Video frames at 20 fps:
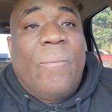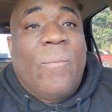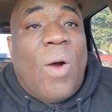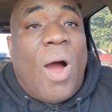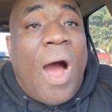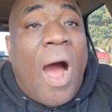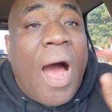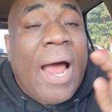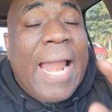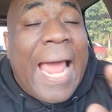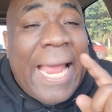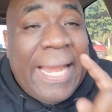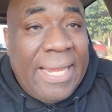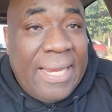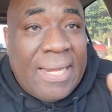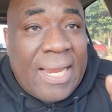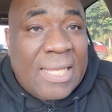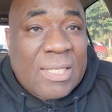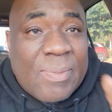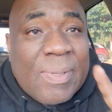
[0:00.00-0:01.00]
all I
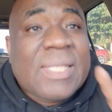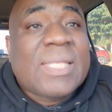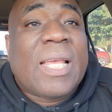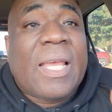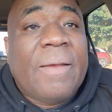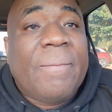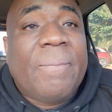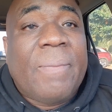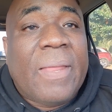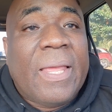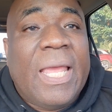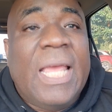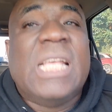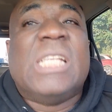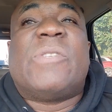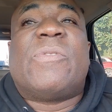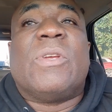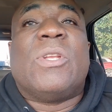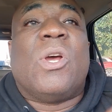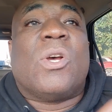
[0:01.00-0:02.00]
did, as me say,
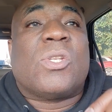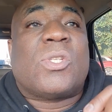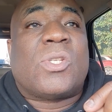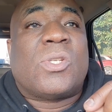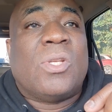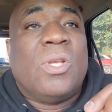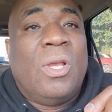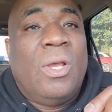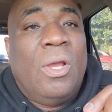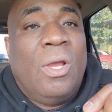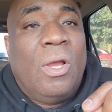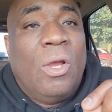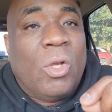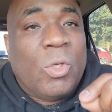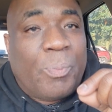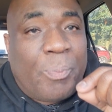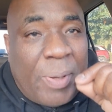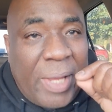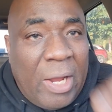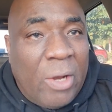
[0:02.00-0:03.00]
is for just
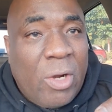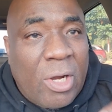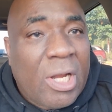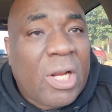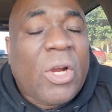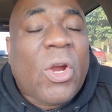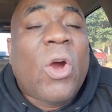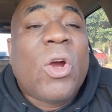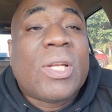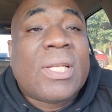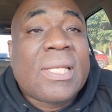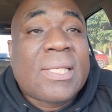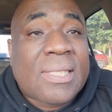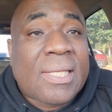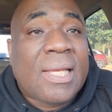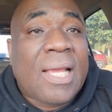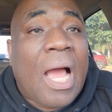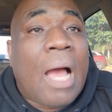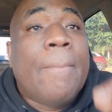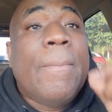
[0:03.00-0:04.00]
pay under the
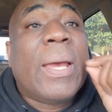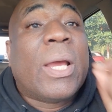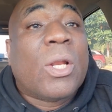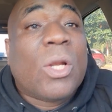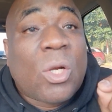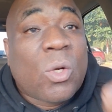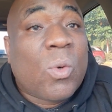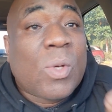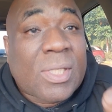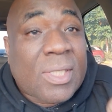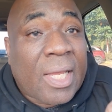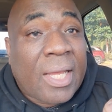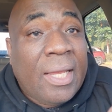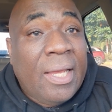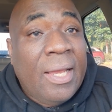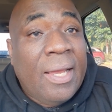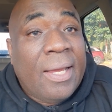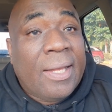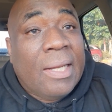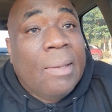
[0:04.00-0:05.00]
courtesy and make them know say
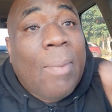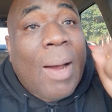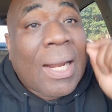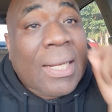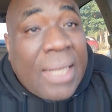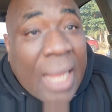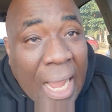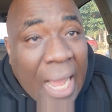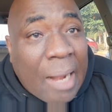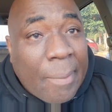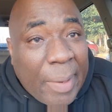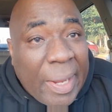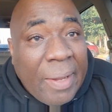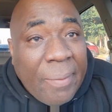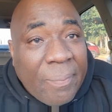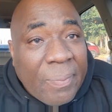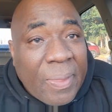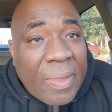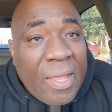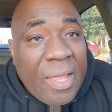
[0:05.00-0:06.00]
the man called me.
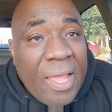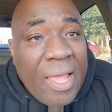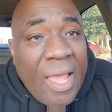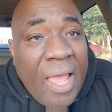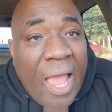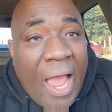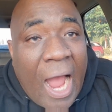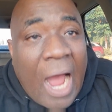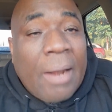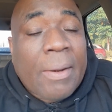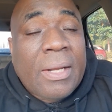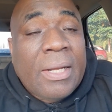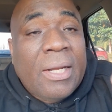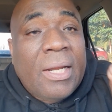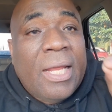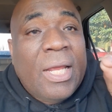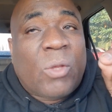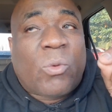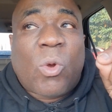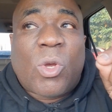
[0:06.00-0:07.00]
And
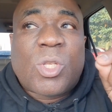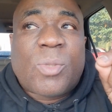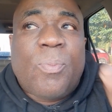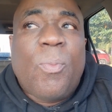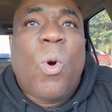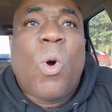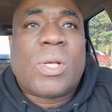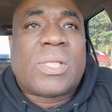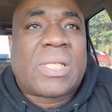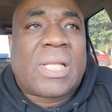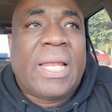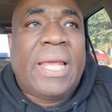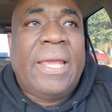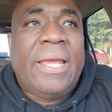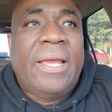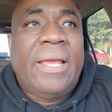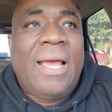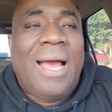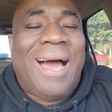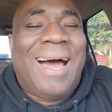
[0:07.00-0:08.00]
it was mostly
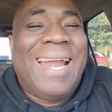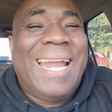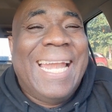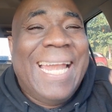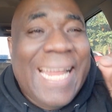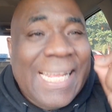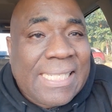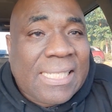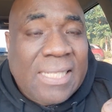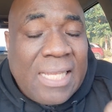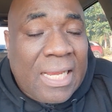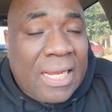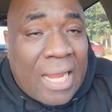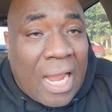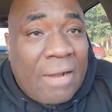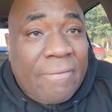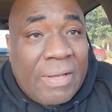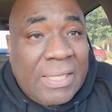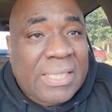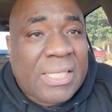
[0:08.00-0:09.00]
a listening
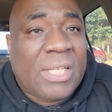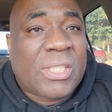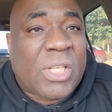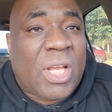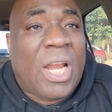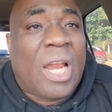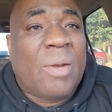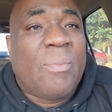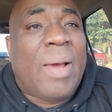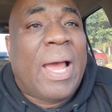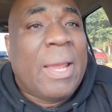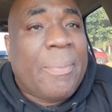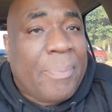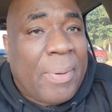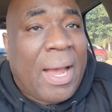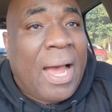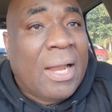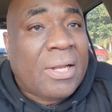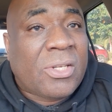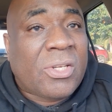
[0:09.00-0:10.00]
conversation on my
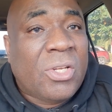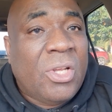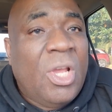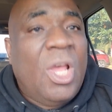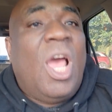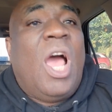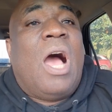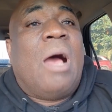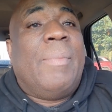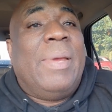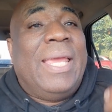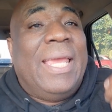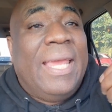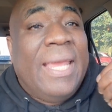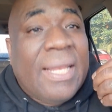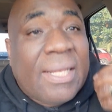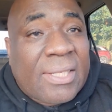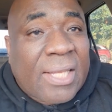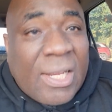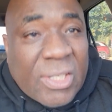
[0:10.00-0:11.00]
part. And me
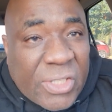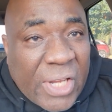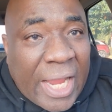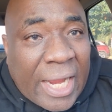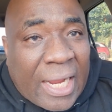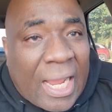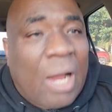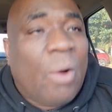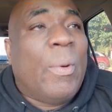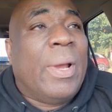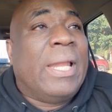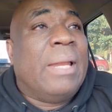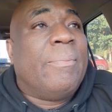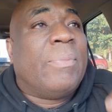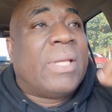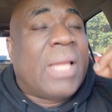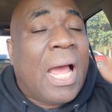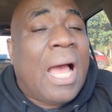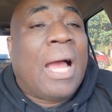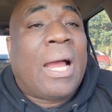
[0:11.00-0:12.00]
interject, and when him
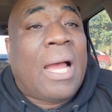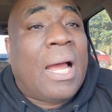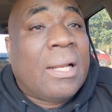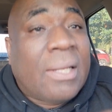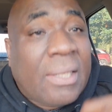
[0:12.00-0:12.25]
talk,